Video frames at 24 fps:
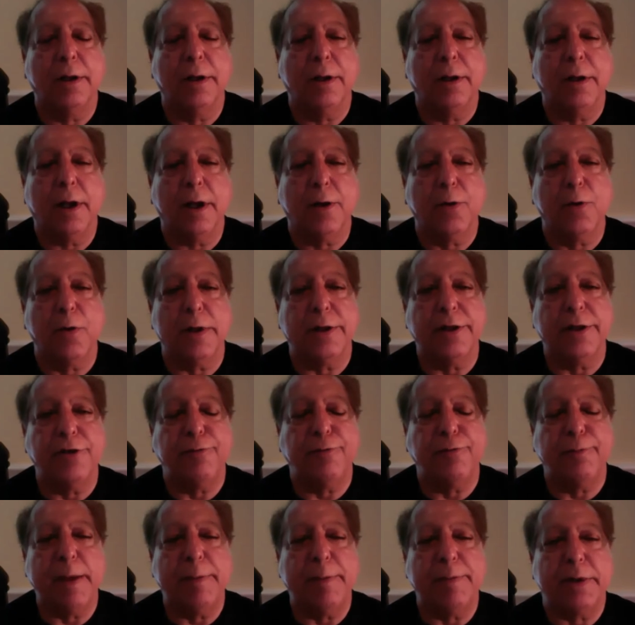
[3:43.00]
And who are
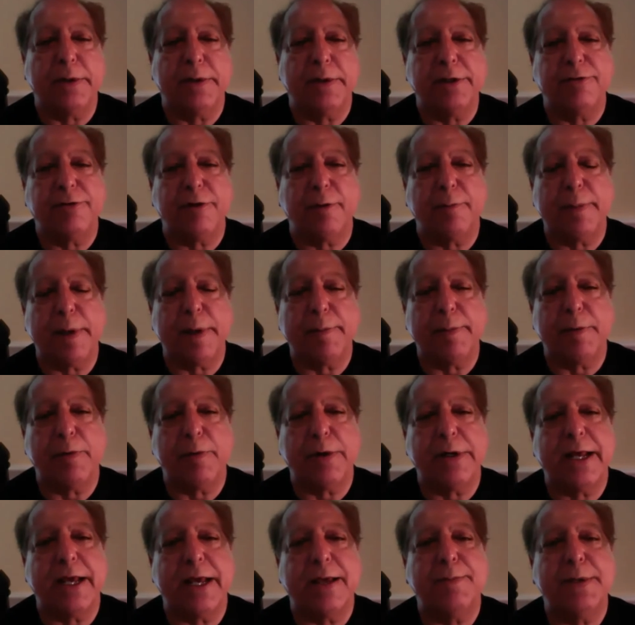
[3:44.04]
these people? These are people
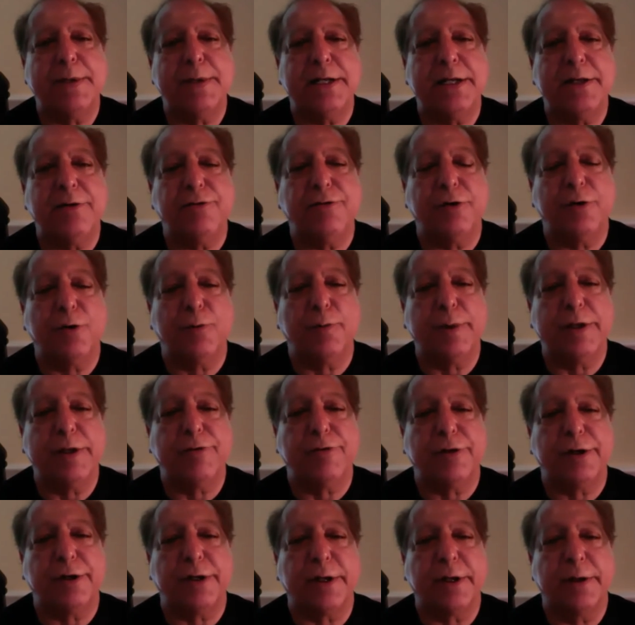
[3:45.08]
with diabetes and
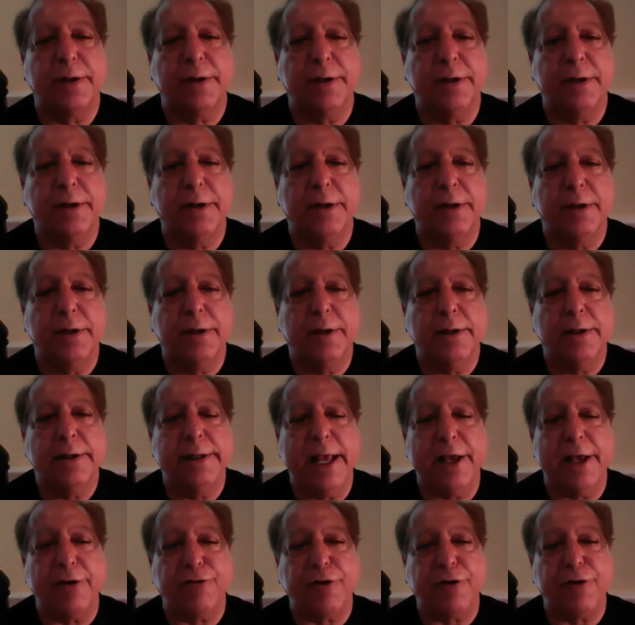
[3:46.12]
obesity.
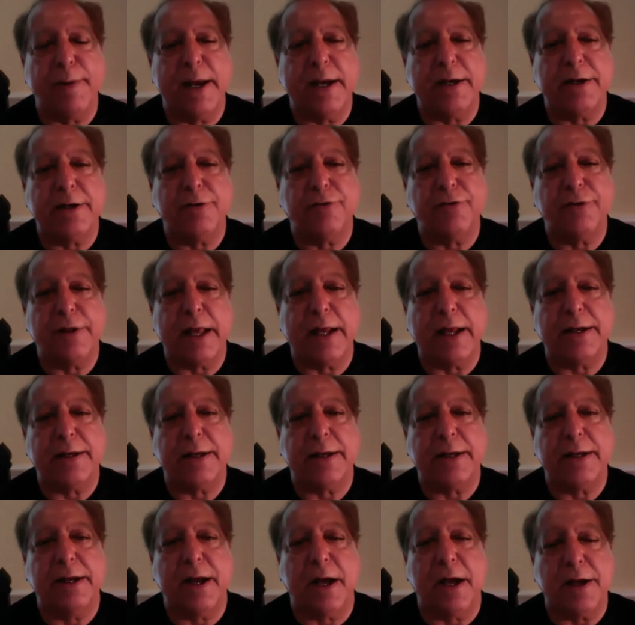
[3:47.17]
The estimate is that
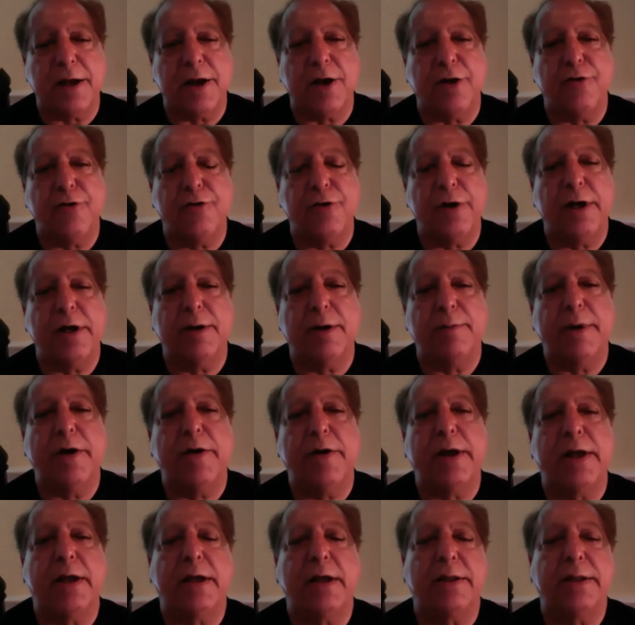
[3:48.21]
in our country, in
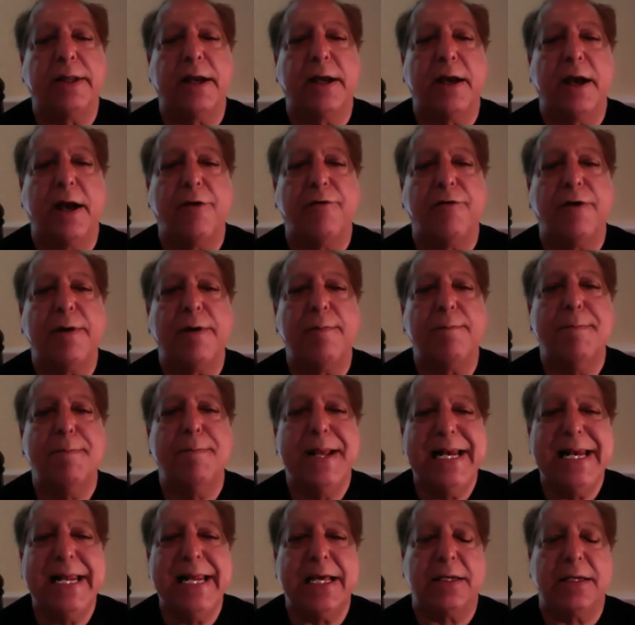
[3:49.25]
America, there are 100
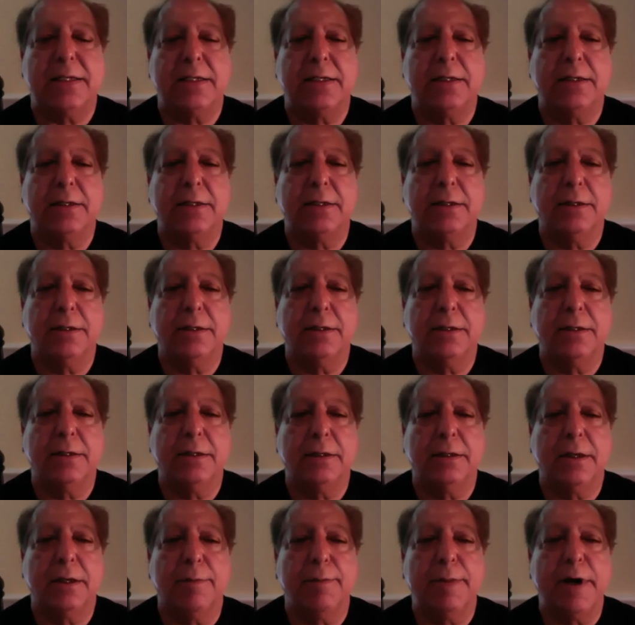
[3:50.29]
million
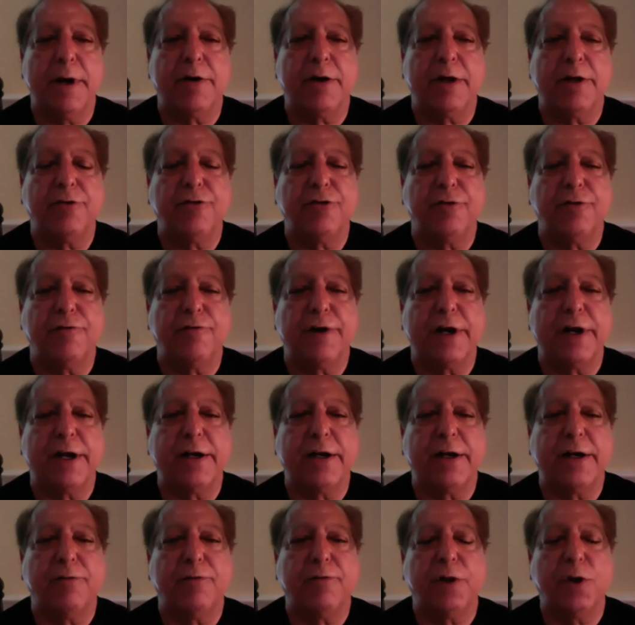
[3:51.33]
Americans
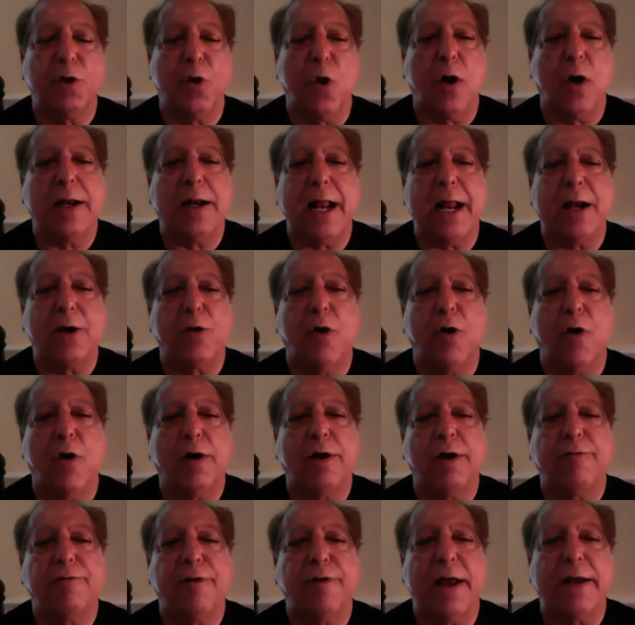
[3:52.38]
afflicted with
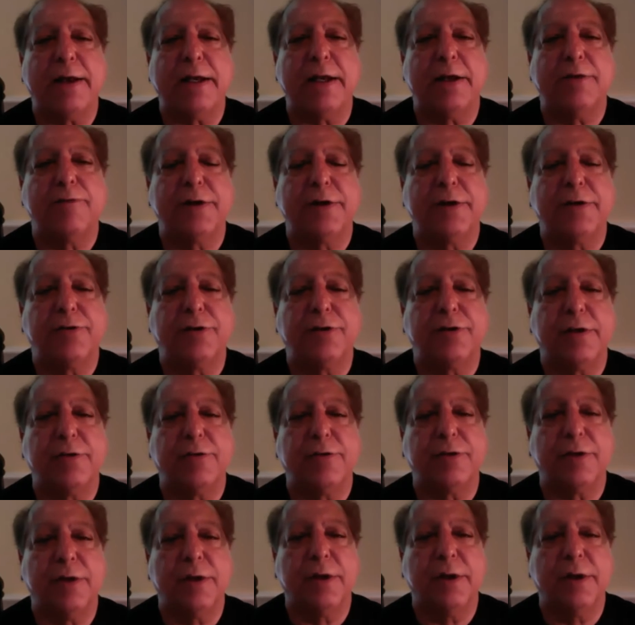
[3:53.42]
non-alcoholic fatty liver disease.